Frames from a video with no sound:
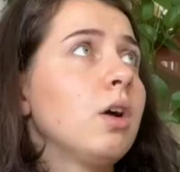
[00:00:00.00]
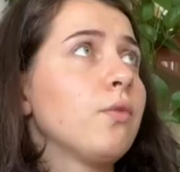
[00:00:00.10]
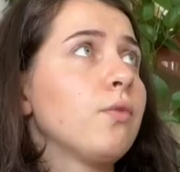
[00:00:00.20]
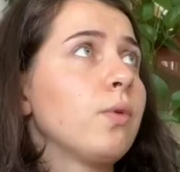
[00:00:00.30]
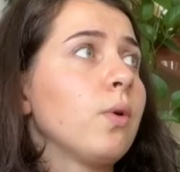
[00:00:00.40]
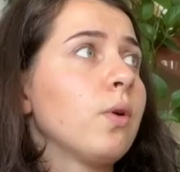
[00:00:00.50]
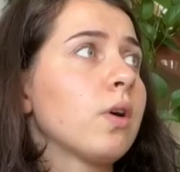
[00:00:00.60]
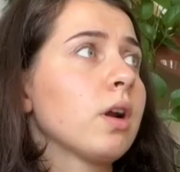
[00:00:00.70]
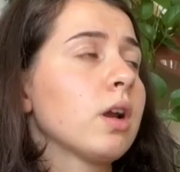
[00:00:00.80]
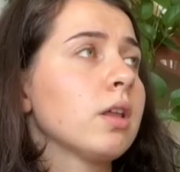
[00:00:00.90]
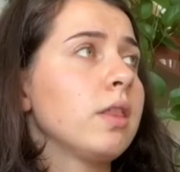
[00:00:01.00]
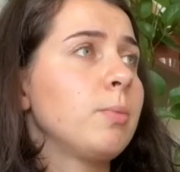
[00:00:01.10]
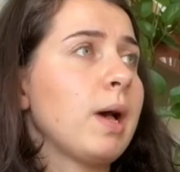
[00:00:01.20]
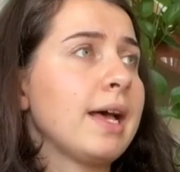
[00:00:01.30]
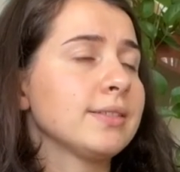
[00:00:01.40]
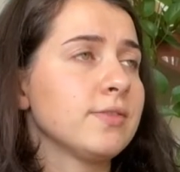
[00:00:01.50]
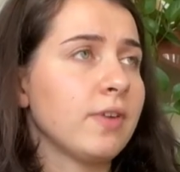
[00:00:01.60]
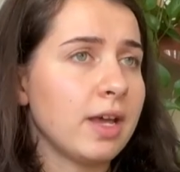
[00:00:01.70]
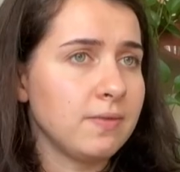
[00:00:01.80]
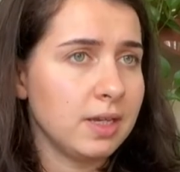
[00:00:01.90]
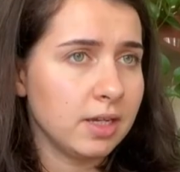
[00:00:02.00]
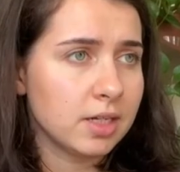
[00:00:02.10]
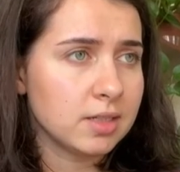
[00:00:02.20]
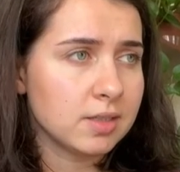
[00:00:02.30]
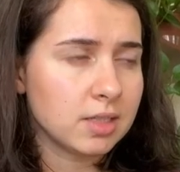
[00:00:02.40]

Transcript: for the past 5 years